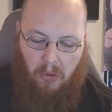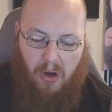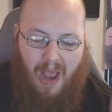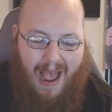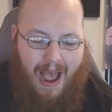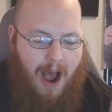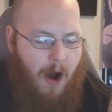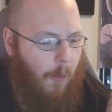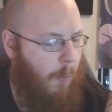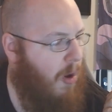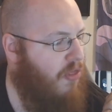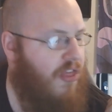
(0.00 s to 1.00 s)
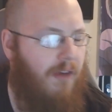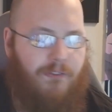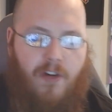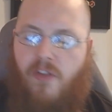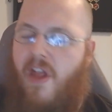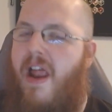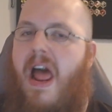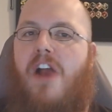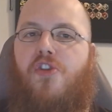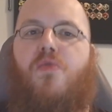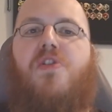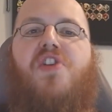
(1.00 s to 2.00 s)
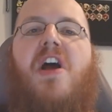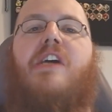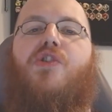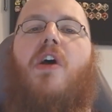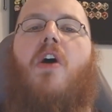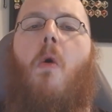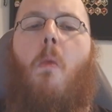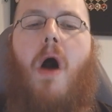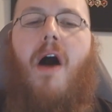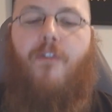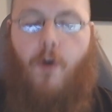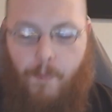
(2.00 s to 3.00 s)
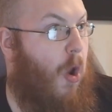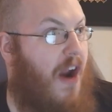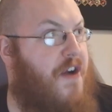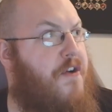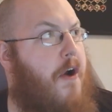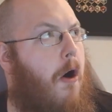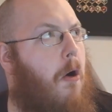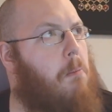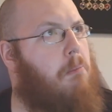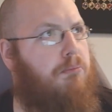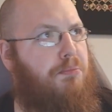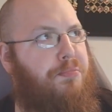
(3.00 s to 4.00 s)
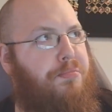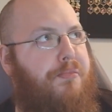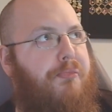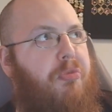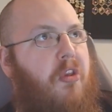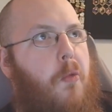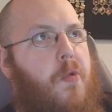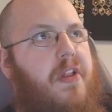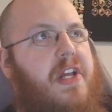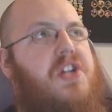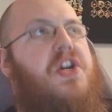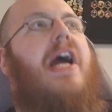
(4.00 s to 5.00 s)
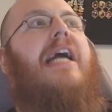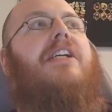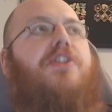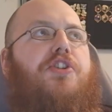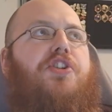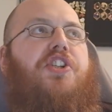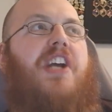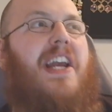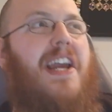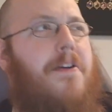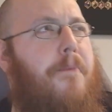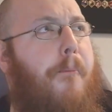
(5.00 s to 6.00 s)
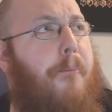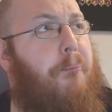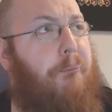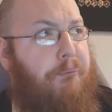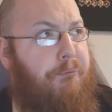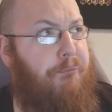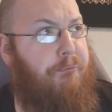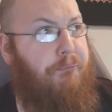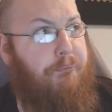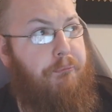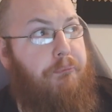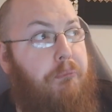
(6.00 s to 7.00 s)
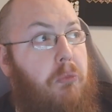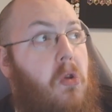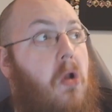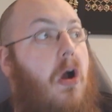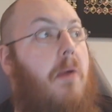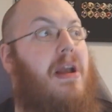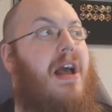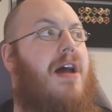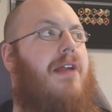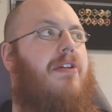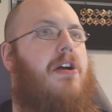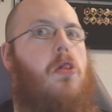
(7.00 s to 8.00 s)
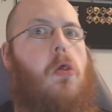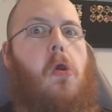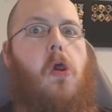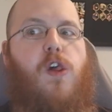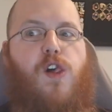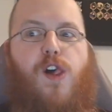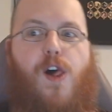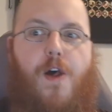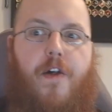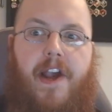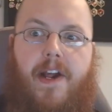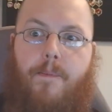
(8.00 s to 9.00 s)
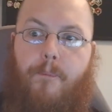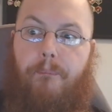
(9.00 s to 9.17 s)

How? What the fuck? That actually tastes like a waffle. I don't really taste chicken coming out of it. Like,